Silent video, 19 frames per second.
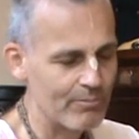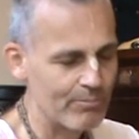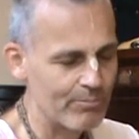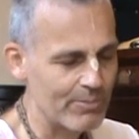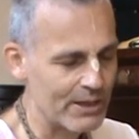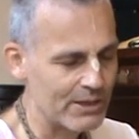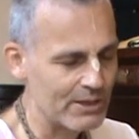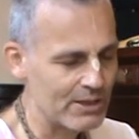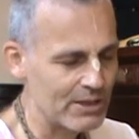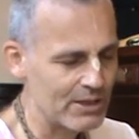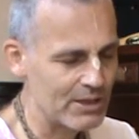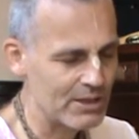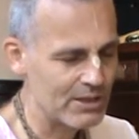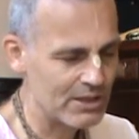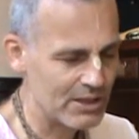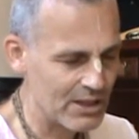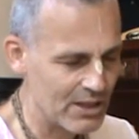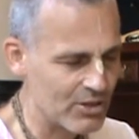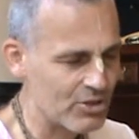Bhakti
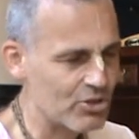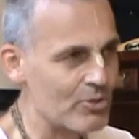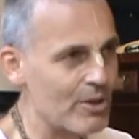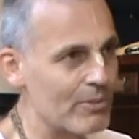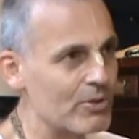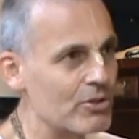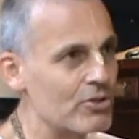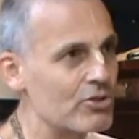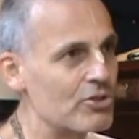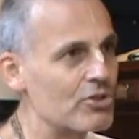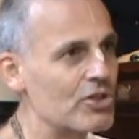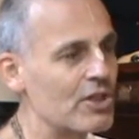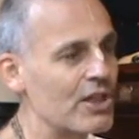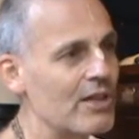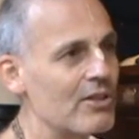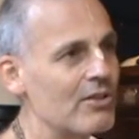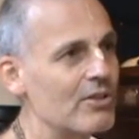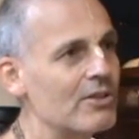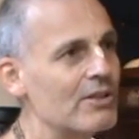Tirtha Swami used to
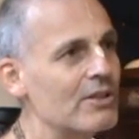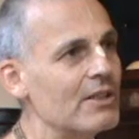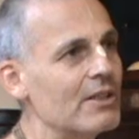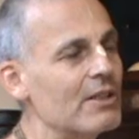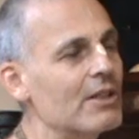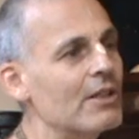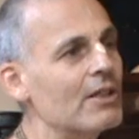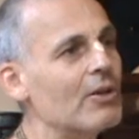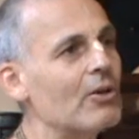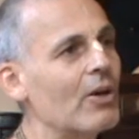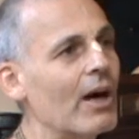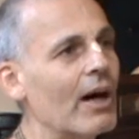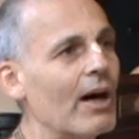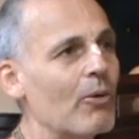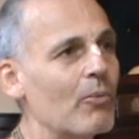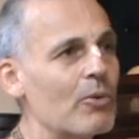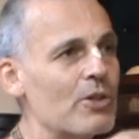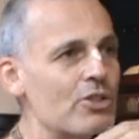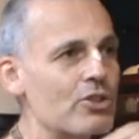say
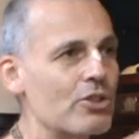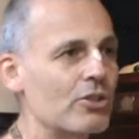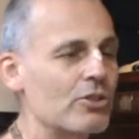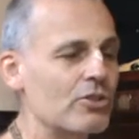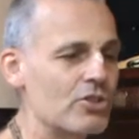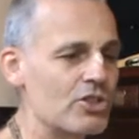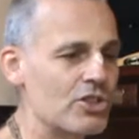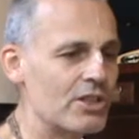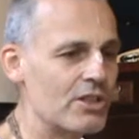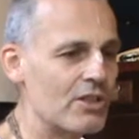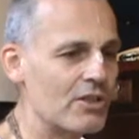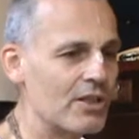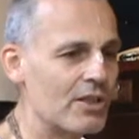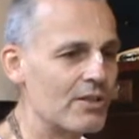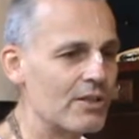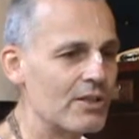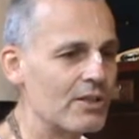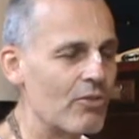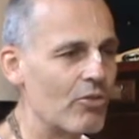that we should consider
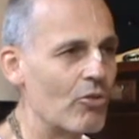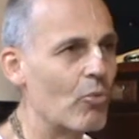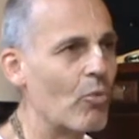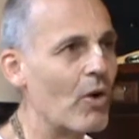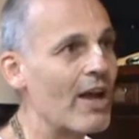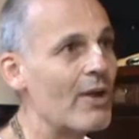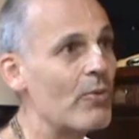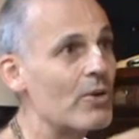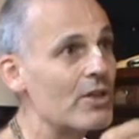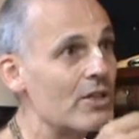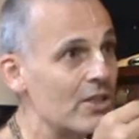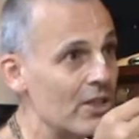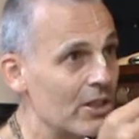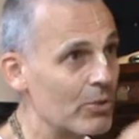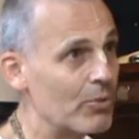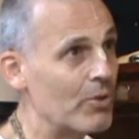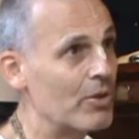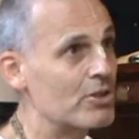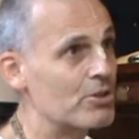that the way we
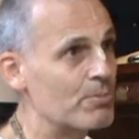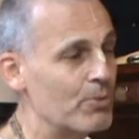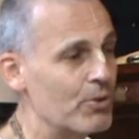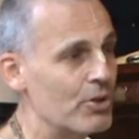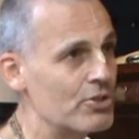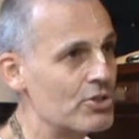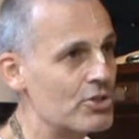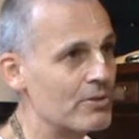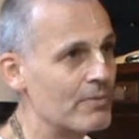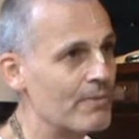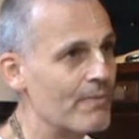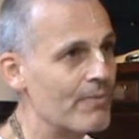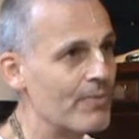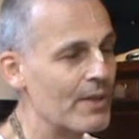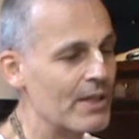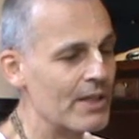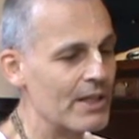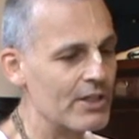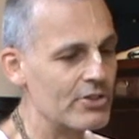deal with this person
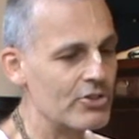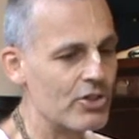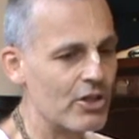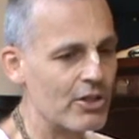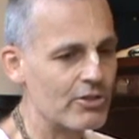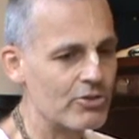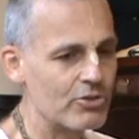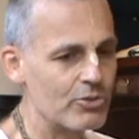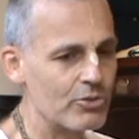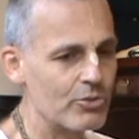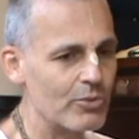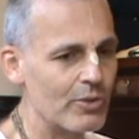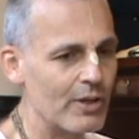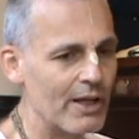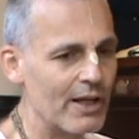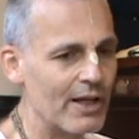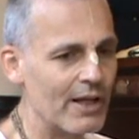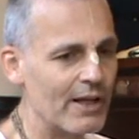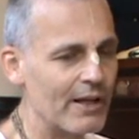is going to
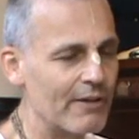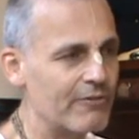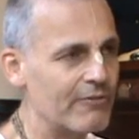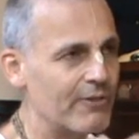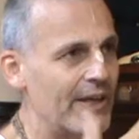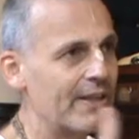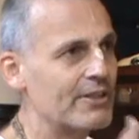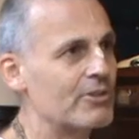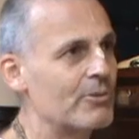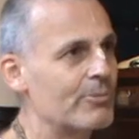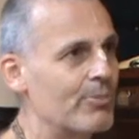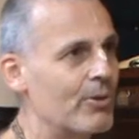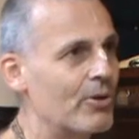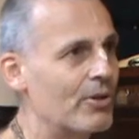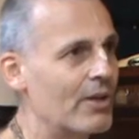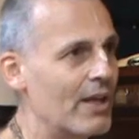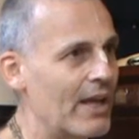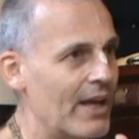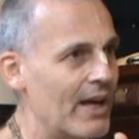affect
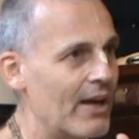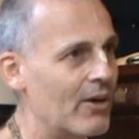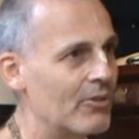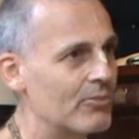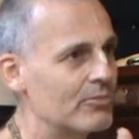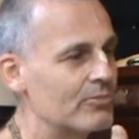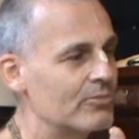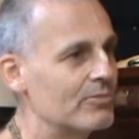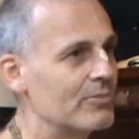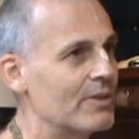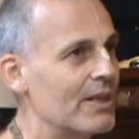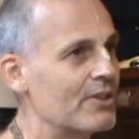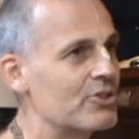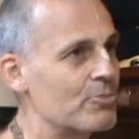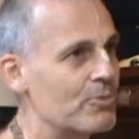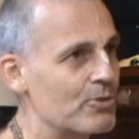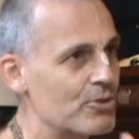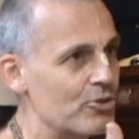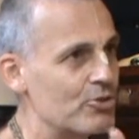upon our
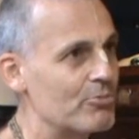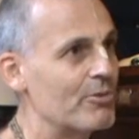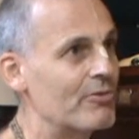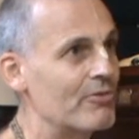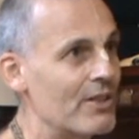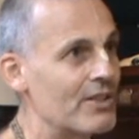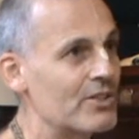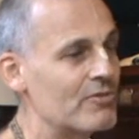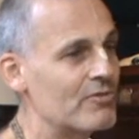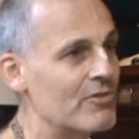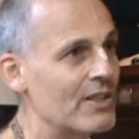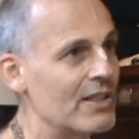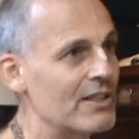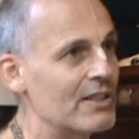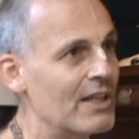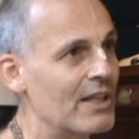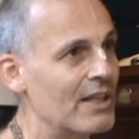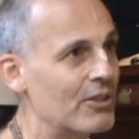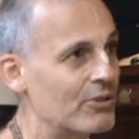spiritual perfection for that day.